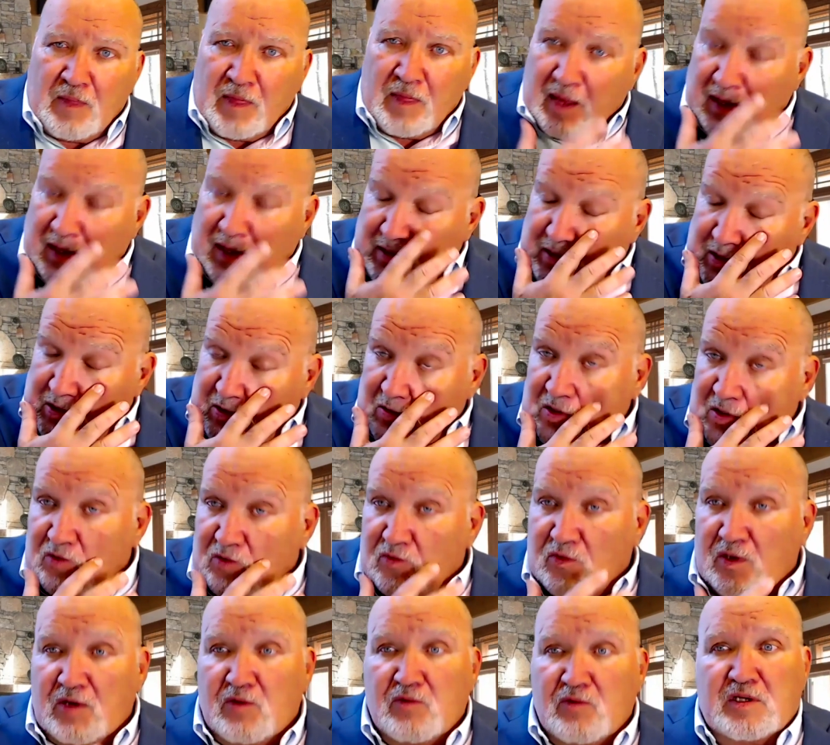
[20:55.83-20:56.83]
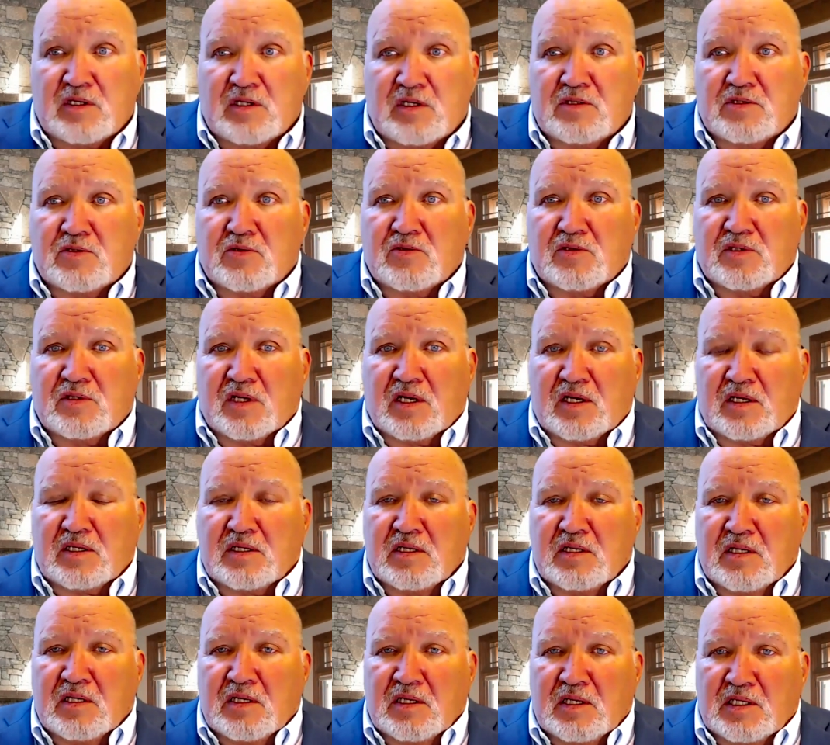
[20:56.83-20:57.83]
And the only way we could do that
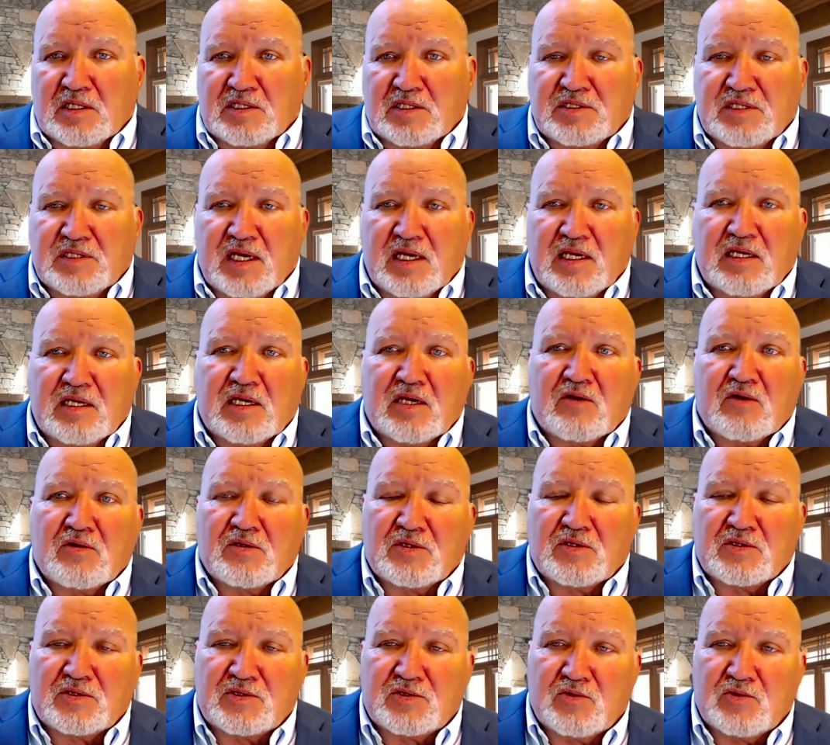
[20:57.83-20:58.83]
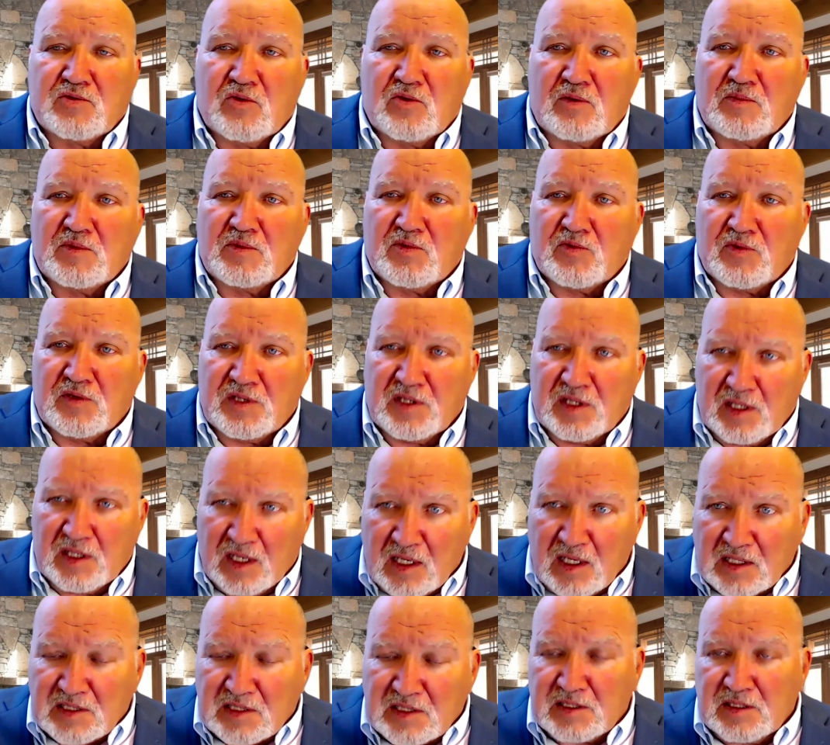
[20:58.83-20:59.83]
is take care of the storms within
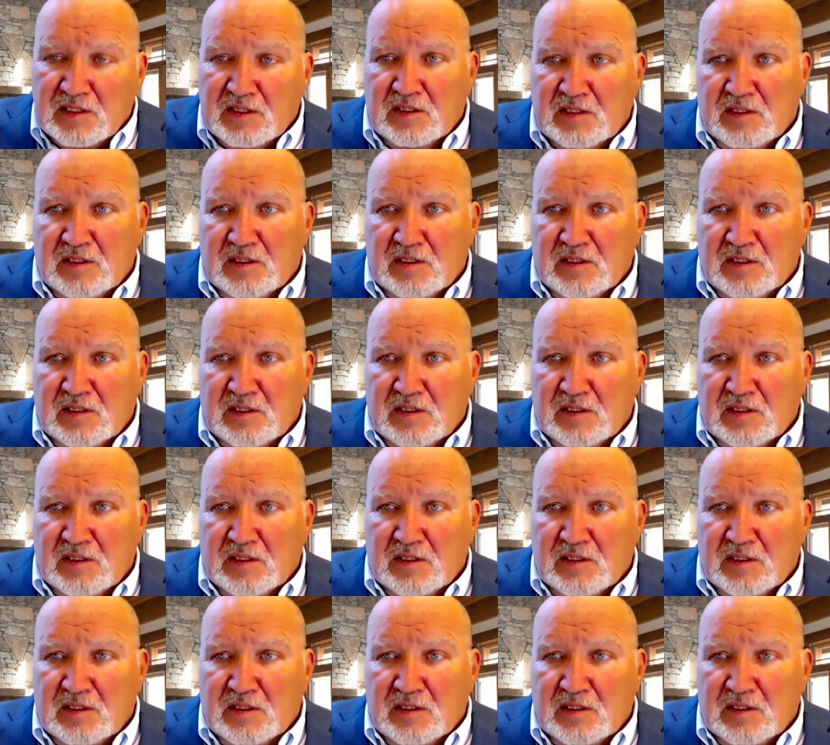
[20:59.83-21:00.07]
us,